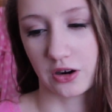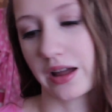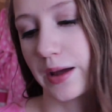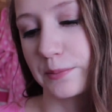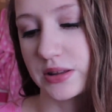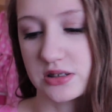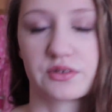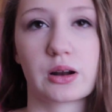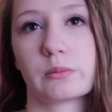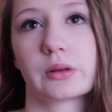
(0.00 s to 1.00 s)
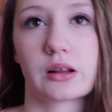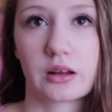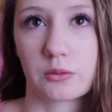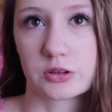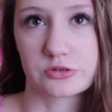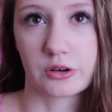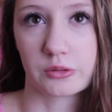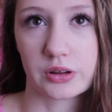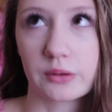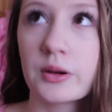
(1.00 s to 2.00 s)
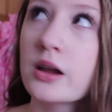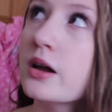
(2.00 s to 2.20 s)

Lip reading: happy and stuff, and I'm like, what's wrong with you?